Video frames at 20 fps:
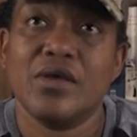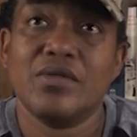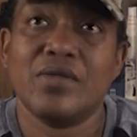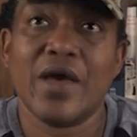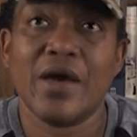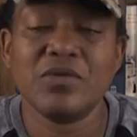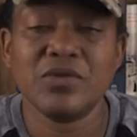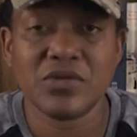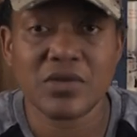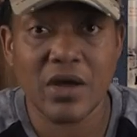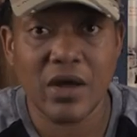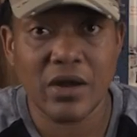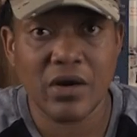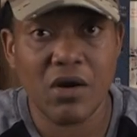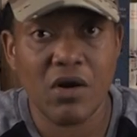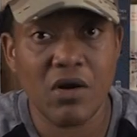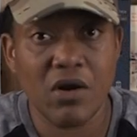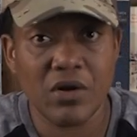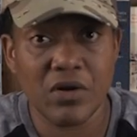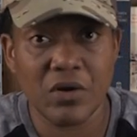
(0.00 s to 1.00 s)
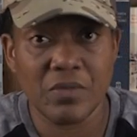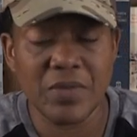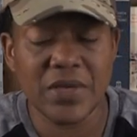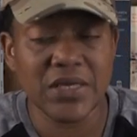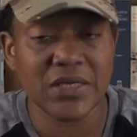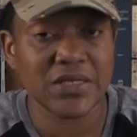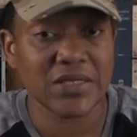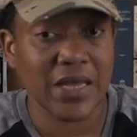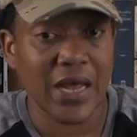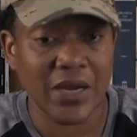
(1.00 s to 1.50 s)
that was kind of hard on
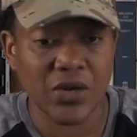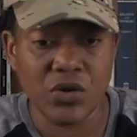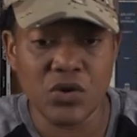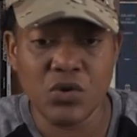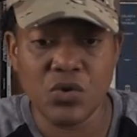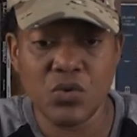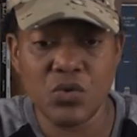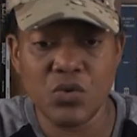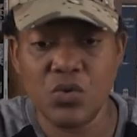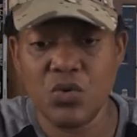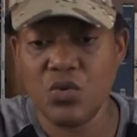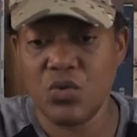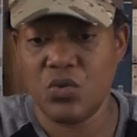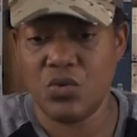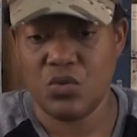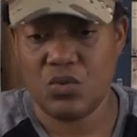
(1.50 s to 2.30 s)
me because I knew